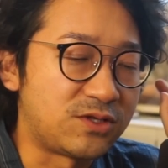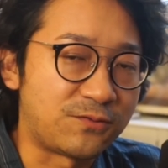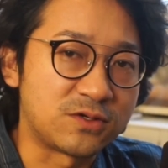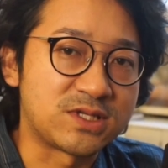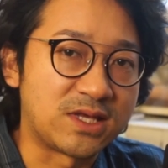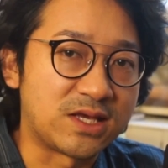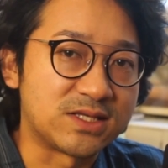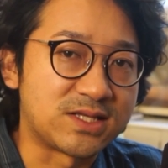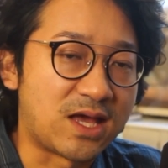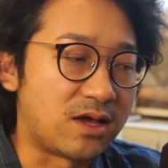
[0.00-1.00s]
The first thing
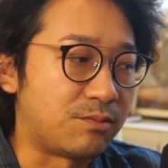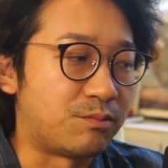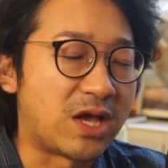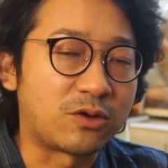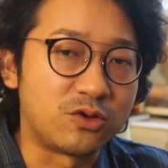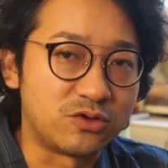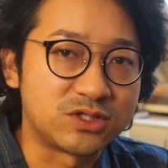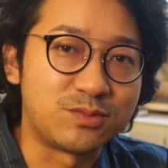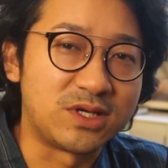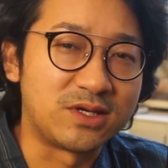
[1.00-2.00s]
is that micro
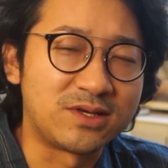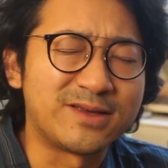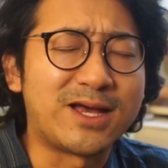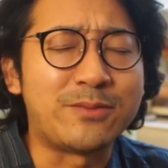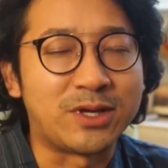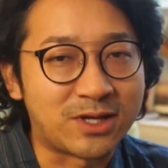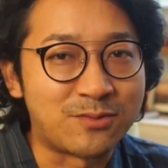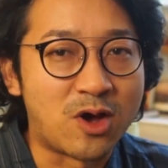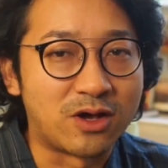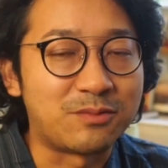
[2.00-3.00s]
USB. I mean, come
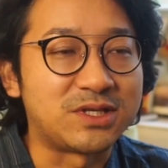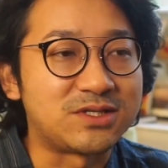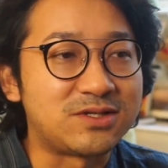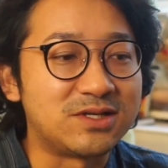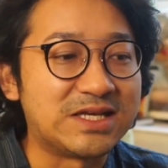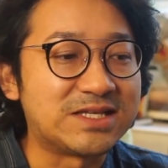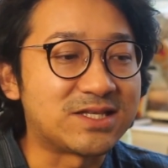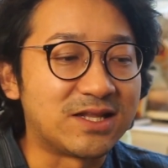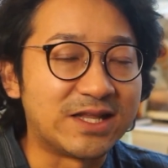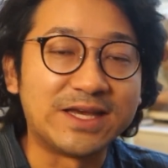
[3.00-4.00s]
on. I mean, it's a
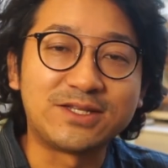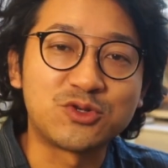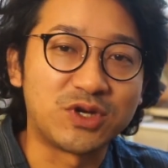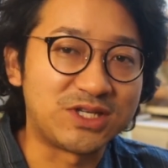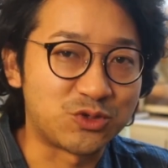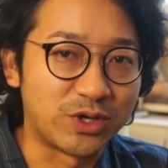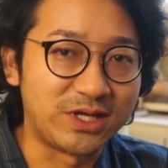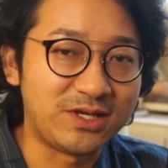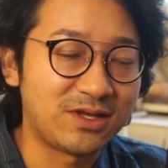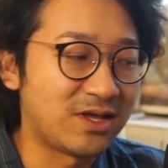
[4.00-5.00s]
late
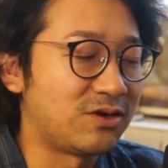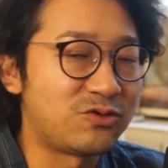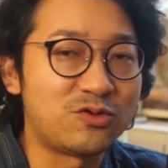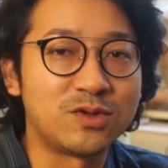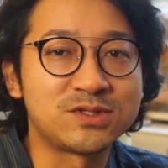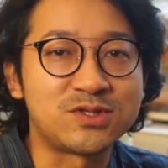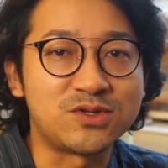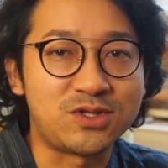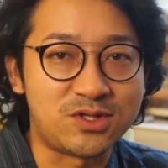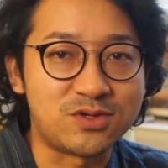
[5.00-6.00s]
2020. Who wants to
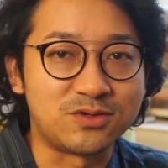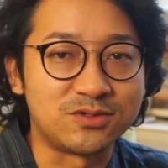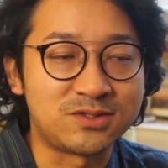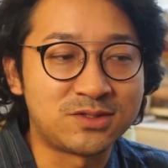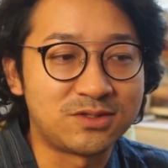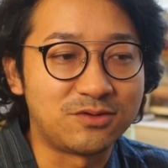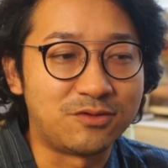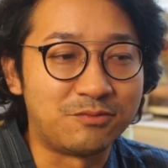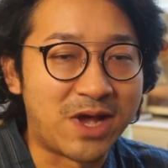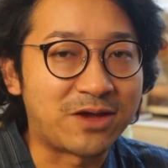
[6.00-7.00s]
use
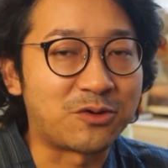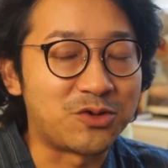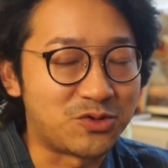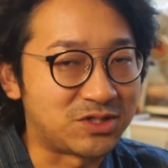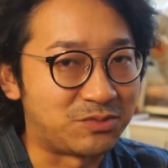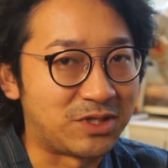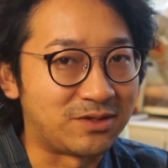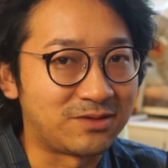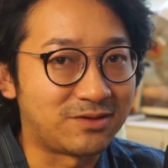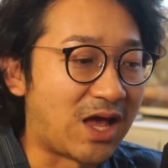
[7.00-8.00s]
micro USB?
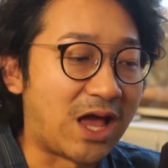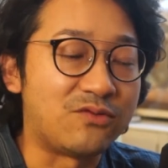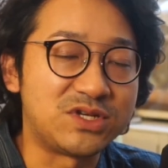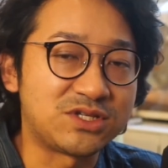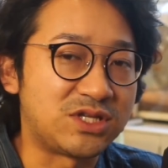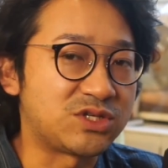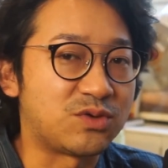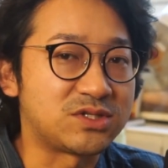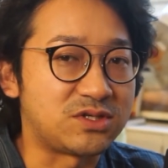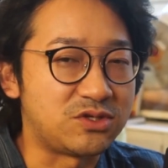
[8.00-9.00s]
I wish this
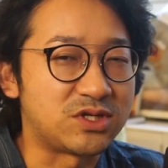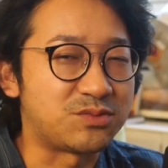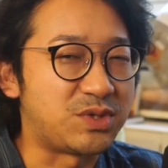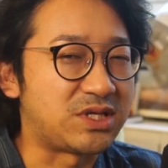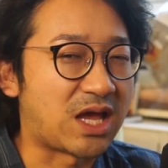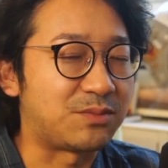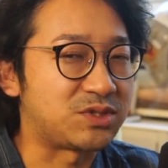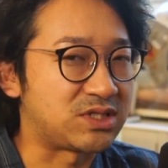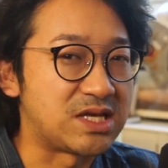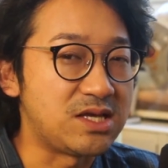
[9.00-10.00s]
was USB Type
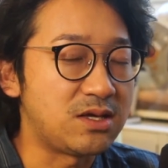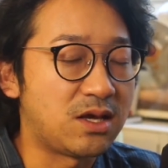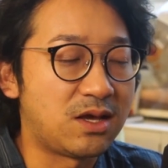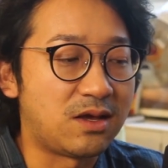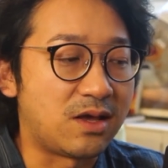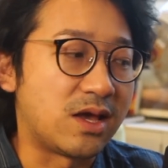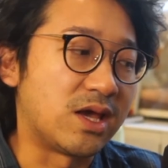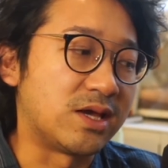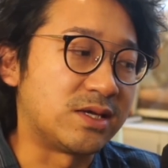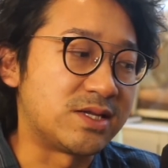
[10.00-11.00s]
C,
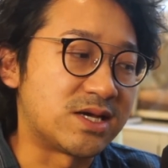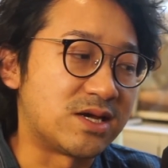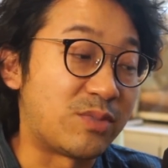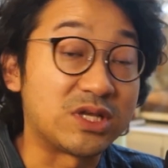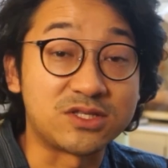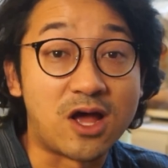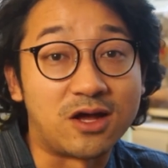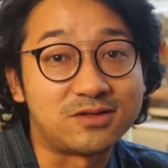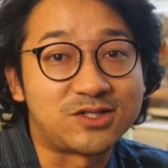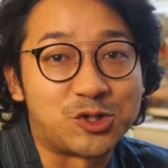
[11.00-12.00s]
and but it's
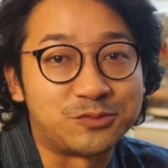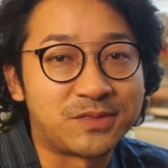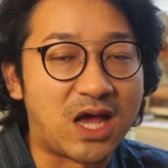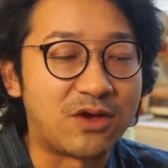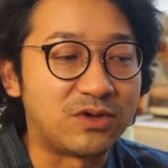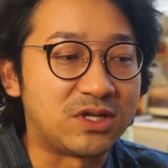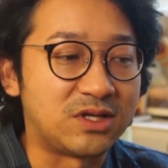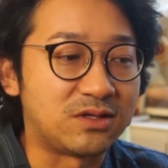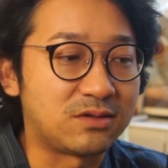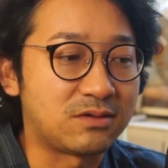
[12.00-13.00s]
not. So I
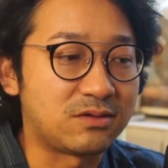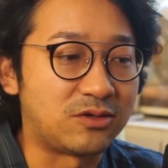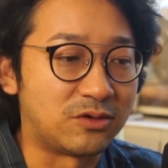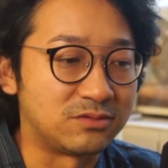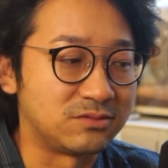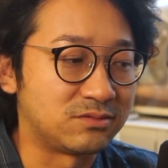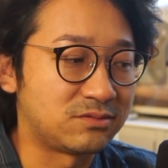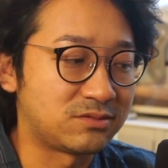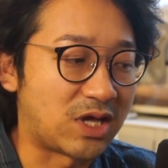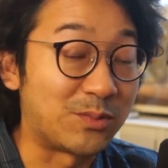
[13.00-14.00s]
really don't
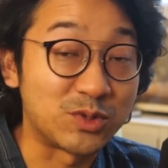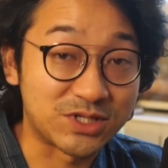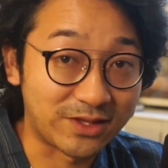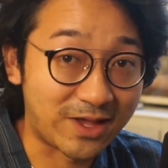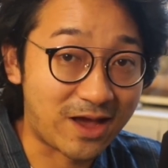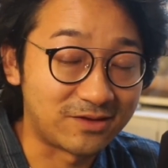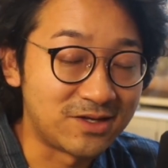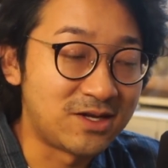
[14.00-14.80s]
appreciate that.